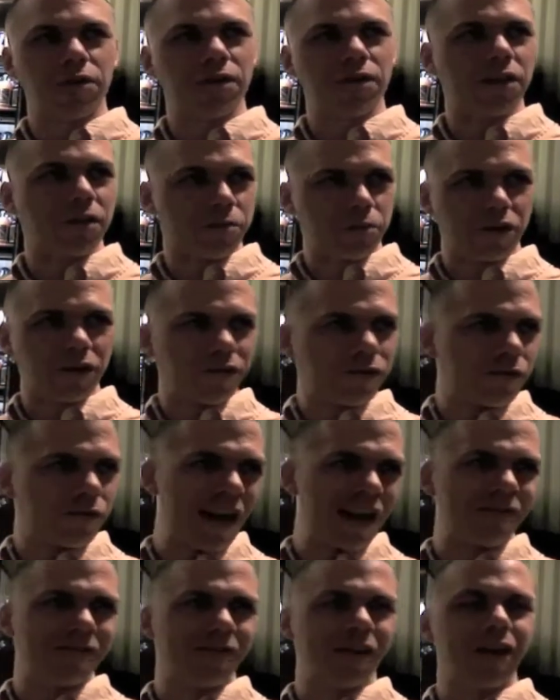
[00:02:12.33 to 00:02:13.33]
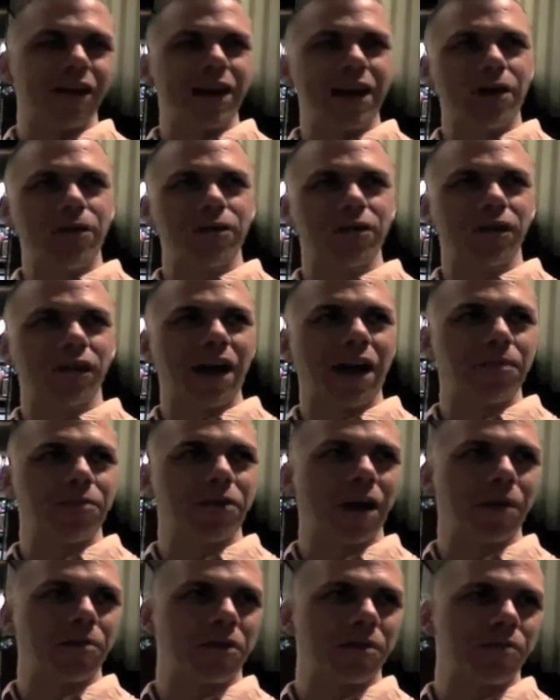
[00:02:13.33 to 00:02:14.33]
said, is pretty stratified now with the
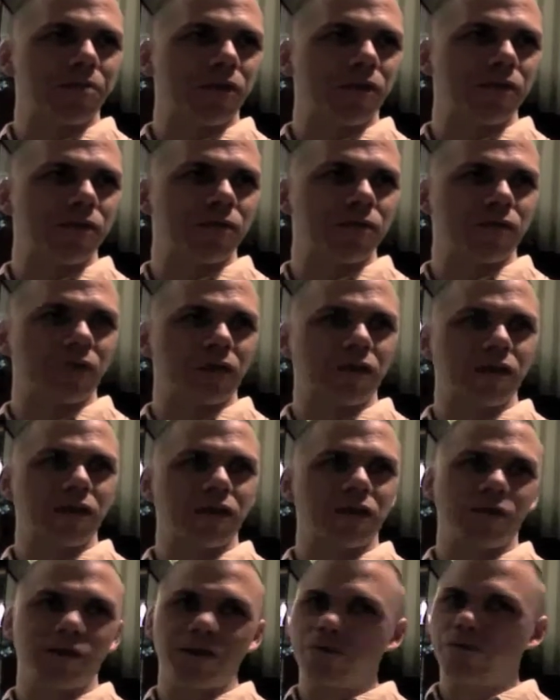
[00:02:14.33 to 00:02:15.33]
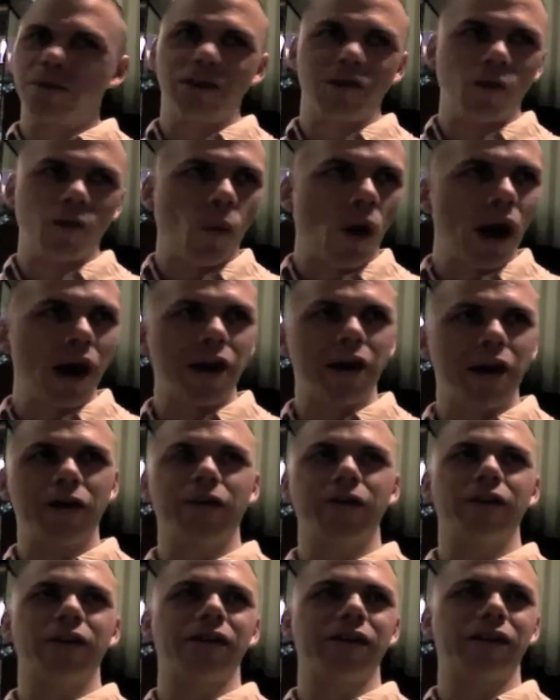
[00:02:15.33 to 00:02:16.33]
laptop composers, and you know, you read The Wire
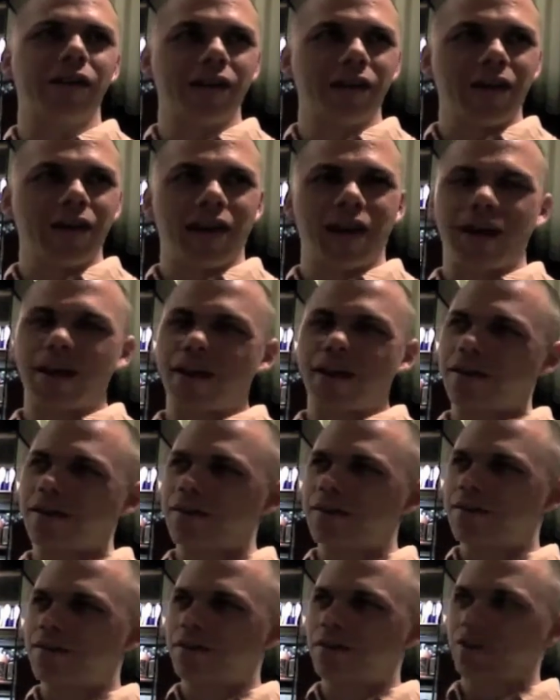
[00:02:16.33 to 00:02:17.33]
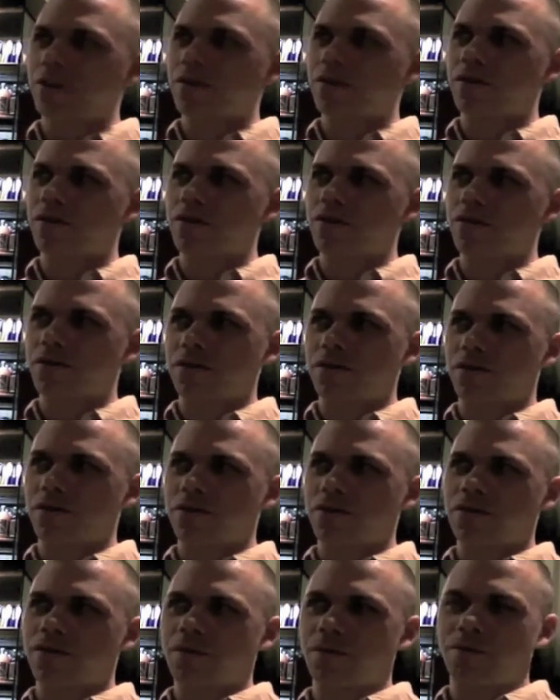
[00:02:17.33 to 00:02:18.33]
and. And you know, there's a
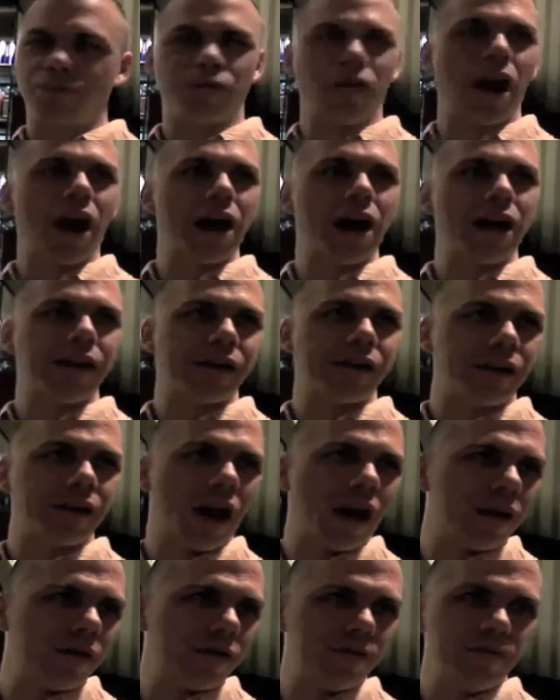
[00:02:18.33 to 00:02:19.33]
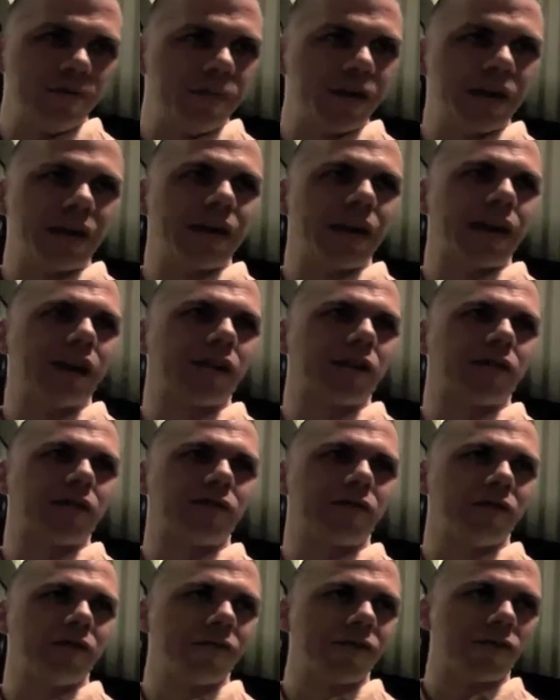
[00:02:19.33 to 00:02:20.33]
there's a pride in not being at a
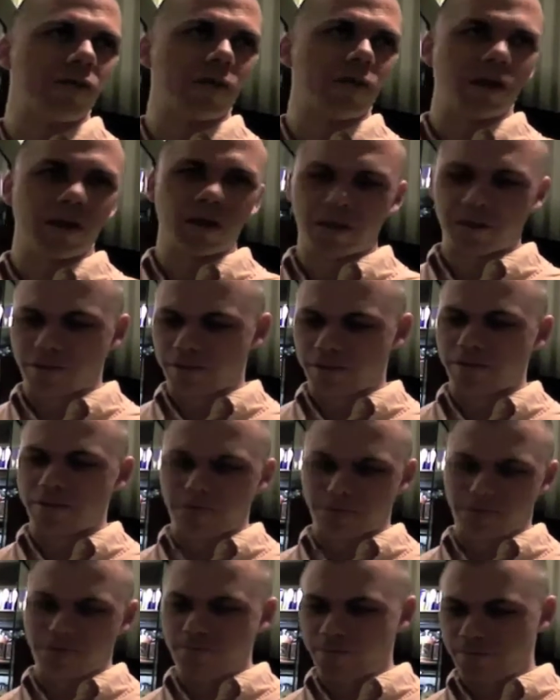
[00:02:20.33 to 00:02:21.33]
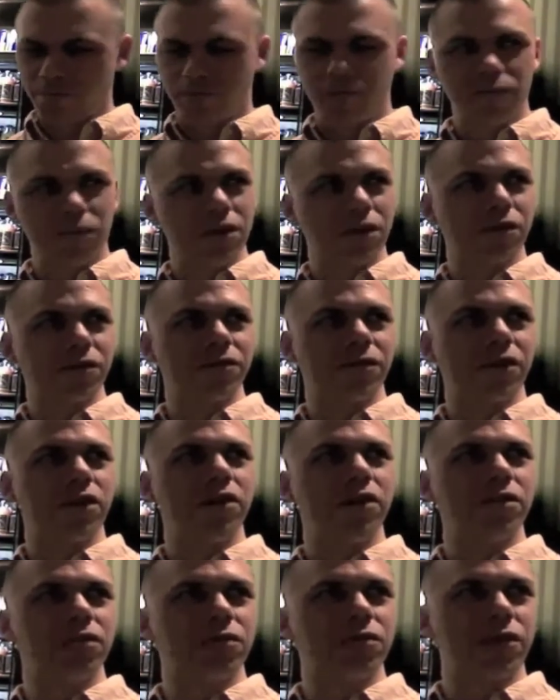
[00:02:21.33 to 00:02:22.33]
conservatory, and it's, it's you know,
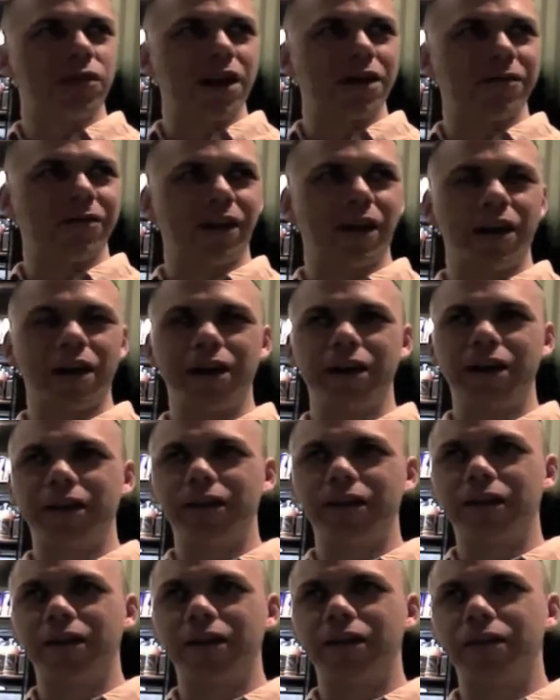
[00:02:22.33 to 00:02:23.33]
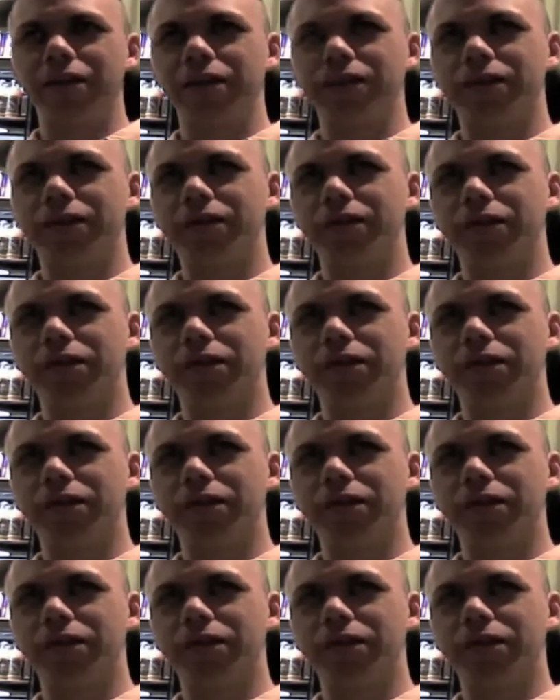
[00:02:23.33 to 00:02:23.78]
very stratified and, and